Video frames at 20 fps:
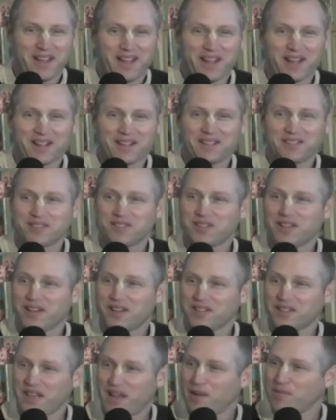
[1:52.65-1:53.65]
and
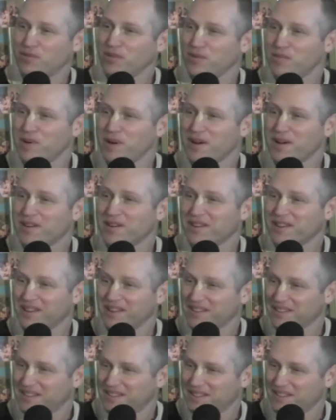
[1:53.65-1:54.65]
came to
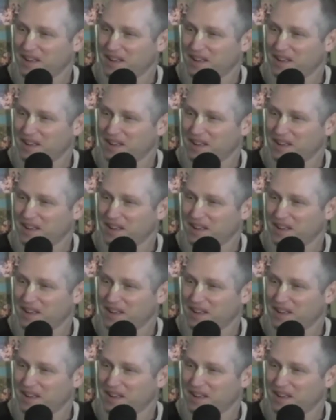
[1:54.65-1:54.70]
America.